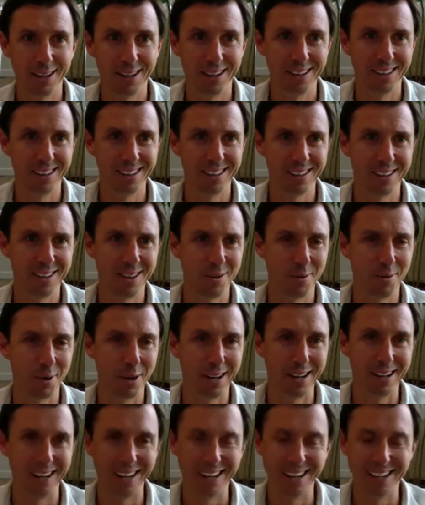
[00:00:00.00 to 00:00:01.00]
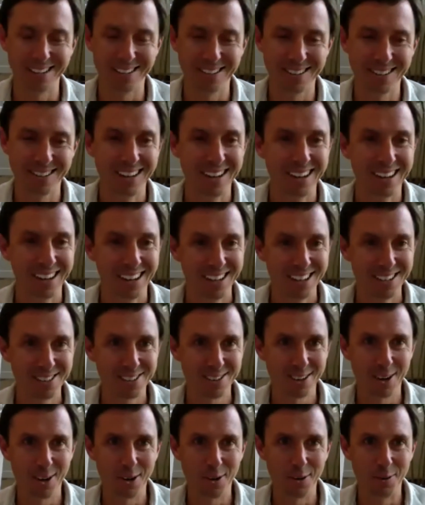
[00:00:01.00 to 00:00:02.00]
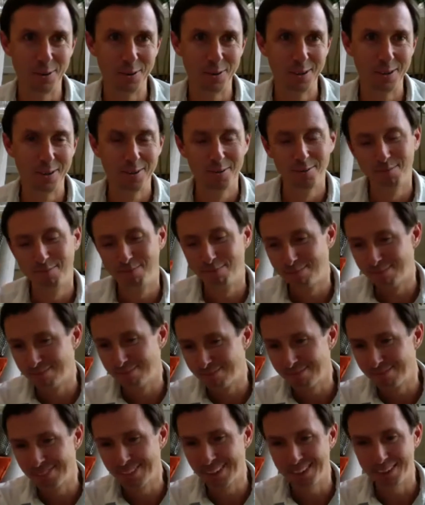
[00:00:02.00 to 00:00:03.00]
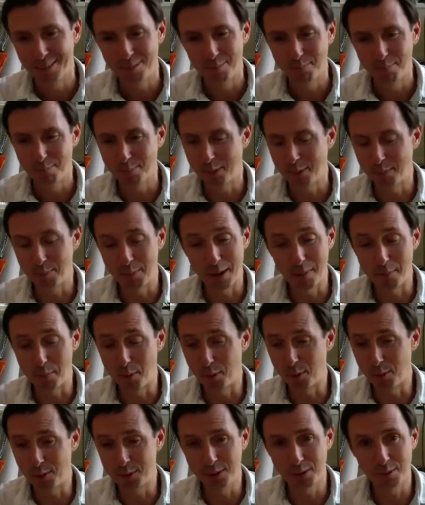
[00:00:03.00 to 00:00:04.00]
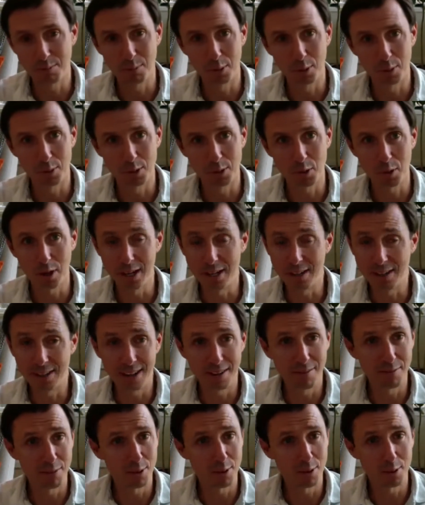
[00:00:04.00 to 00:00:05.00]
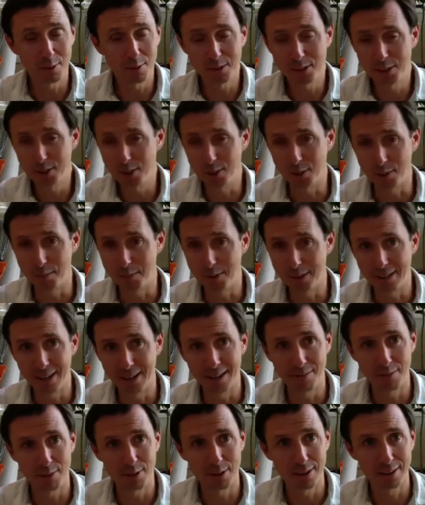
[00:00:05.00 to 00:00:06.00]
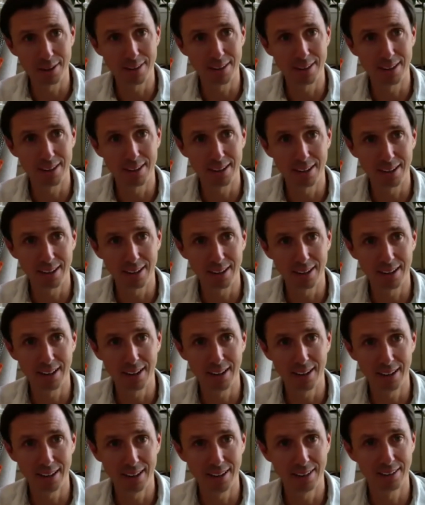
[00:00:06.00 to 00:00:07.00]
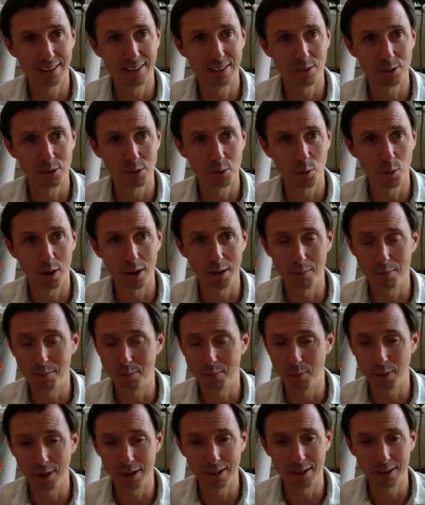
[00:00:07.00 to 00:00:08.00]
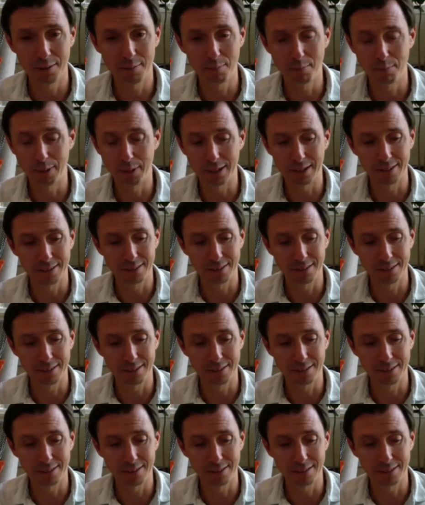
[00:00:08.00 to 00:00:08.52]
the way it is. So, but yeah, Boulder's great, in Denver too. I mean, Denver, I think there's quite a big